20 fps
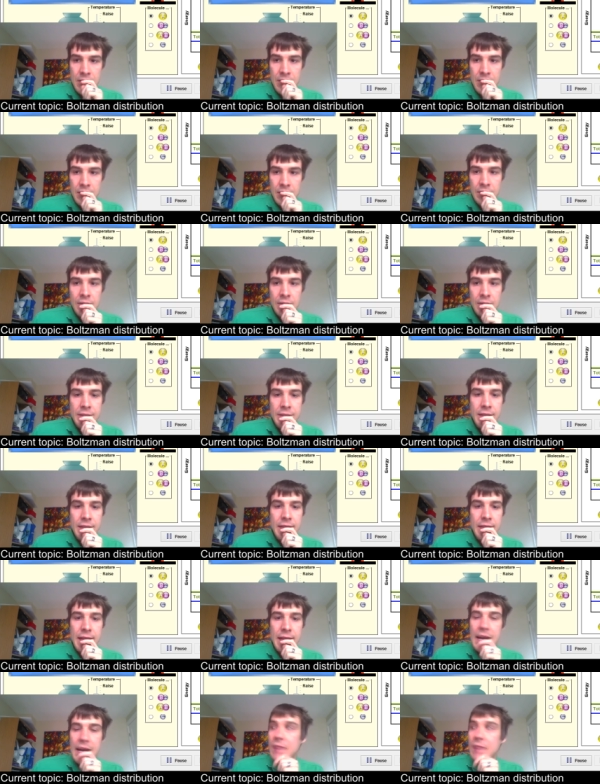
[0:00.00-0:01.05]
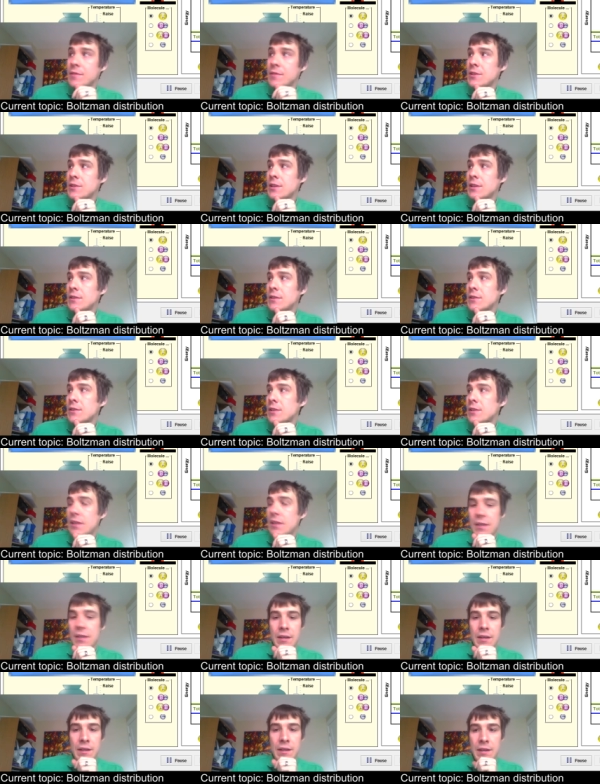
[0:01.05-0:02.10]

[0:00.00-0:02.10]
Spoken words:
Notice that the average energy here